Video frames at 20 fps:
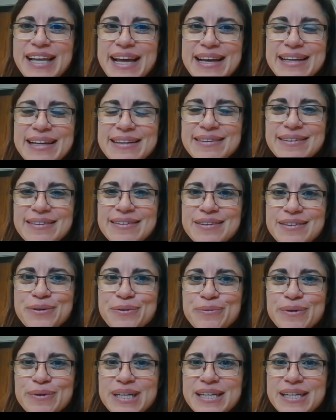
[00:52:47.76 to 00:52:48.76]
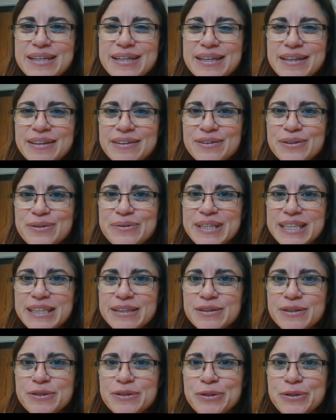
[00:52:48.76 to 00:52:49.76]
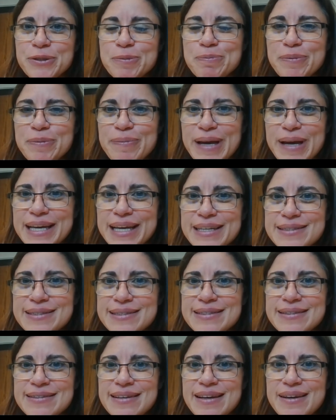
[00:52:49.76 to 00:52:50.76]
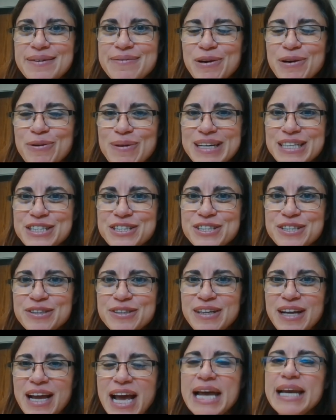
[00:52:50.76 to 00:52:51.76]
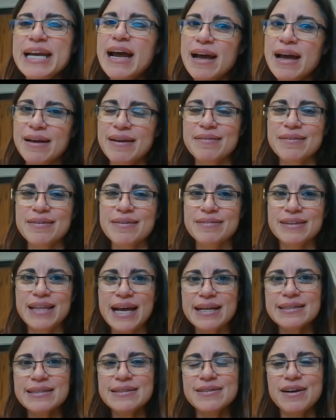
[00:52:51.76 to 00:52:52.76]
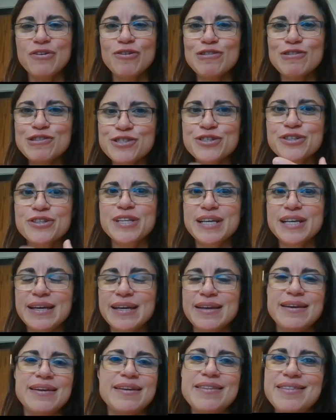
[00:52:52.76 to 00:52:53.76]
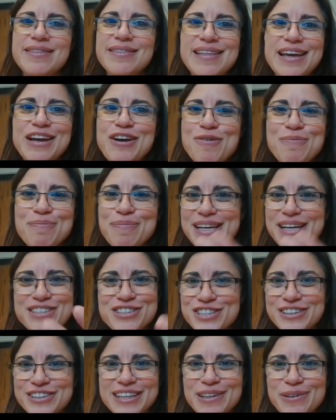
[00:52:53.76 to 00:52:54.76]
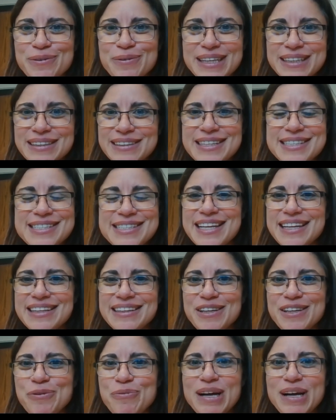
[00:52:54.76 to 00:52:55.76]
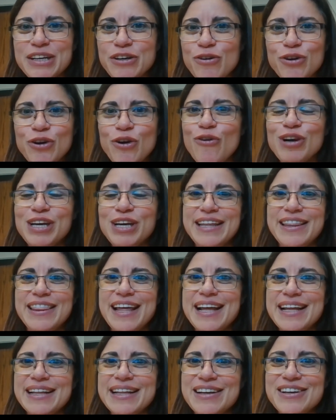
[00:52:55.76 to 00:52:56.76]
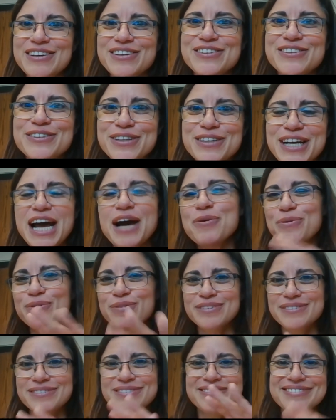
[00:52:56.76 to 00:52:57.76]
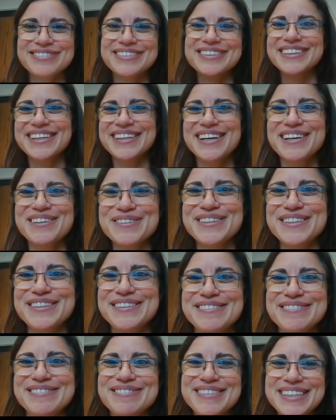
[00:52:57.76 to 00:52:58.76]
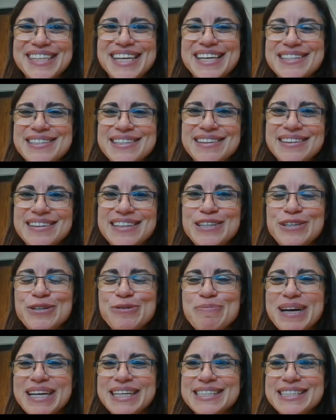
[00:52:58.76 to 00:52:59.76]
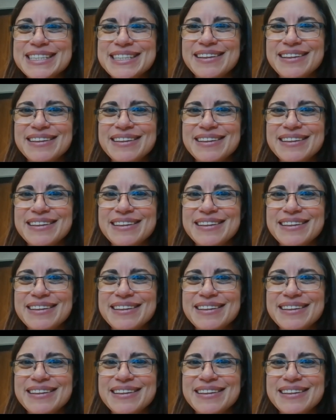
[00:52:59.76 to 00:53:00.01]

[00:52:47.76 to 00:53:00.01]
that you were doing group-based evaluation, yes. and that also the the conventional one, the standard one, or only that? Oh, how how yes, did you manage